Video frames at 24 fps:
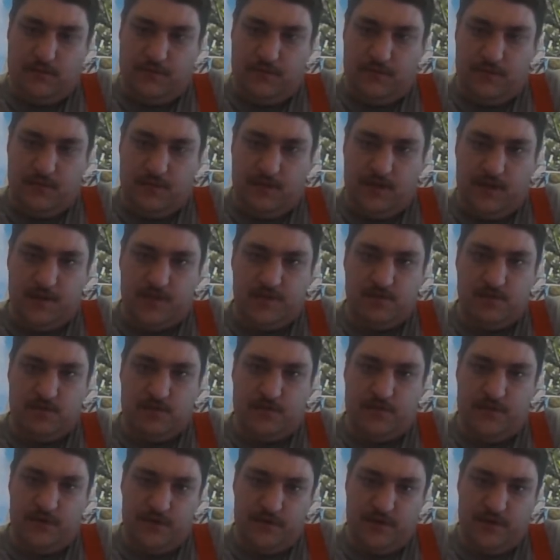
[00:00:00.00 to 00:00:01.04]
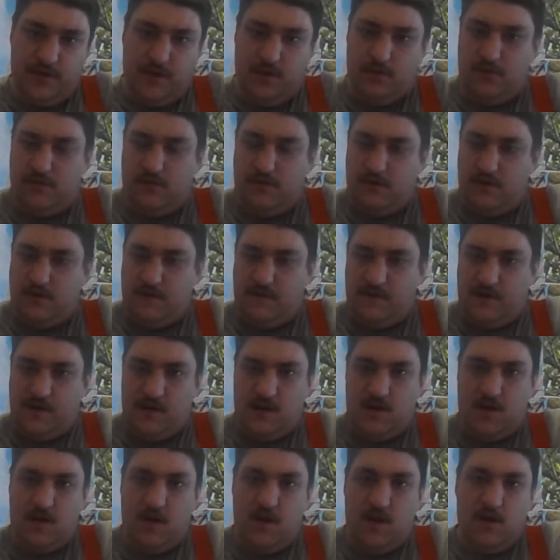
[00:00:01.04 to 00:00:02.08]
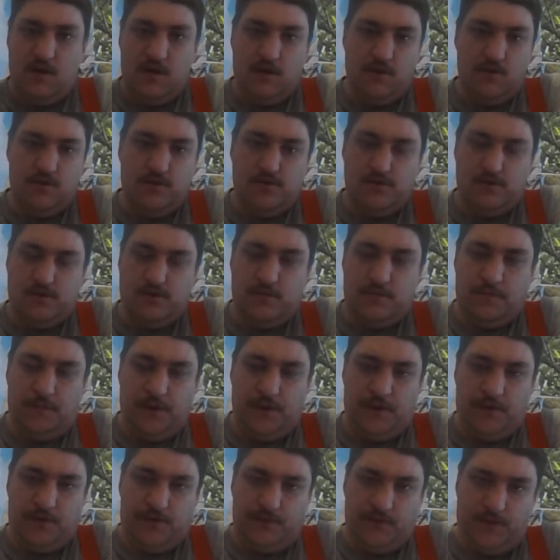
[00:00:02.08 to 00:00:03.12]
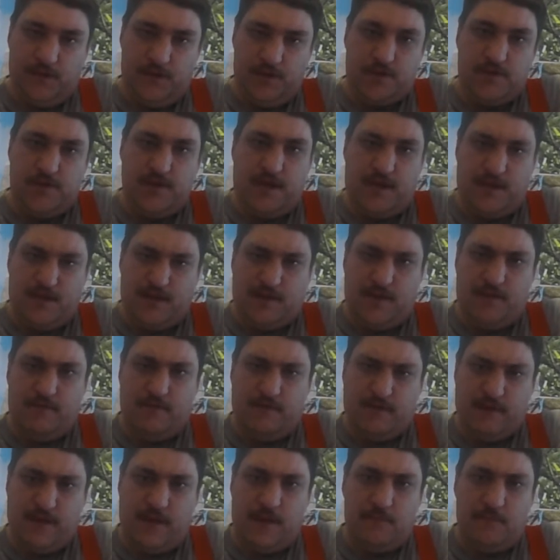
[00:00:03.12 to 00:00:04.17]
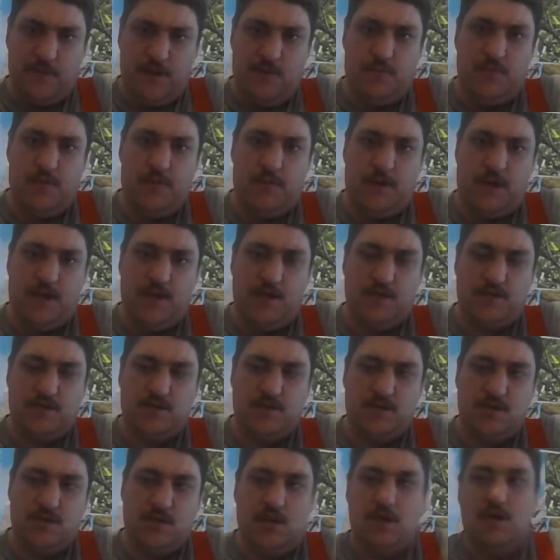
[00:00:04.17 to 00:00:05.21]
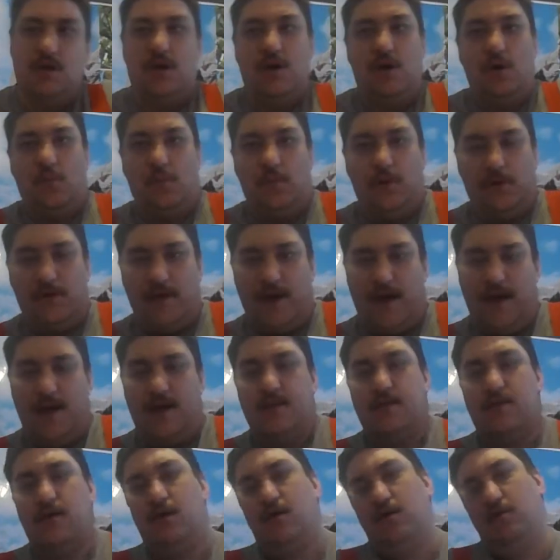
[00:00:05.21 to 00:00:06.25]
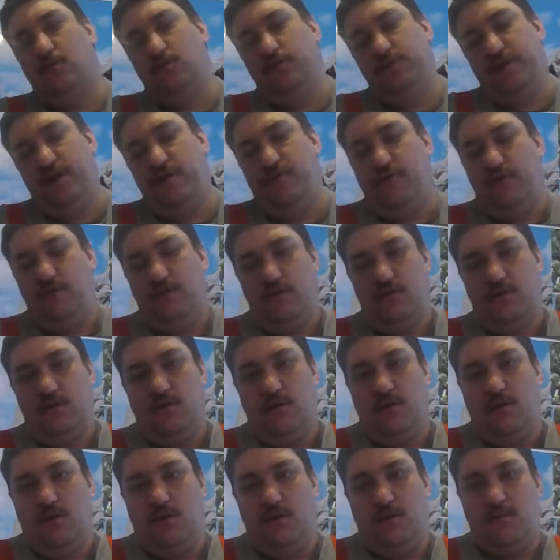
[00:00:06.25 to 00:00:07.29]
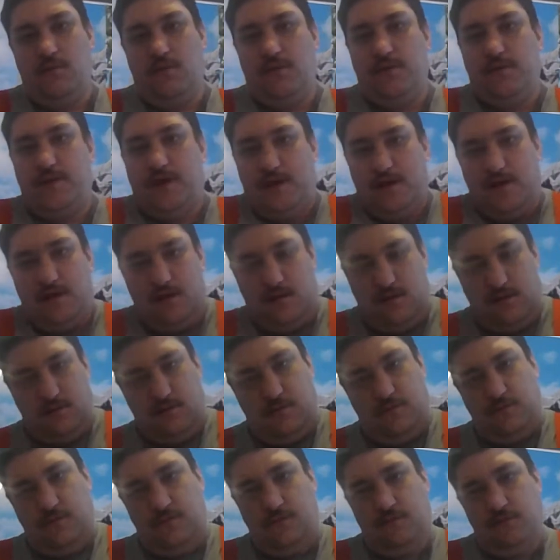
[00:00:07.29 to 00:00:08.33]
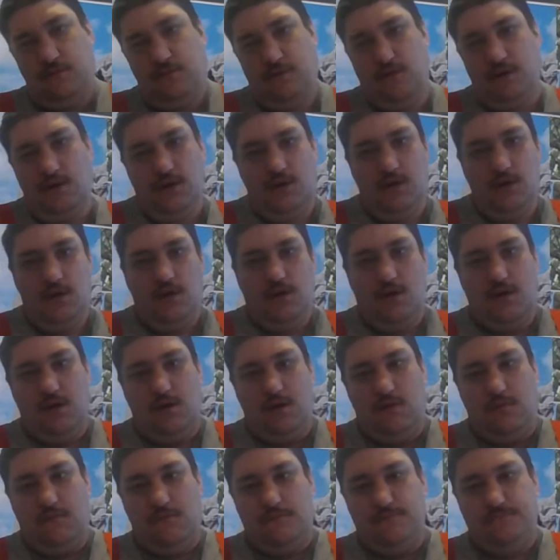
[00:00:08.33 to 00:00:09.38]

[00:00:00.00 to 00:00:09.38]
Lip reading: unless you're 13 or over, you shouldn't be on Twitch. Yes, there is that minimum age. But that is a whole different argument. That is, you know,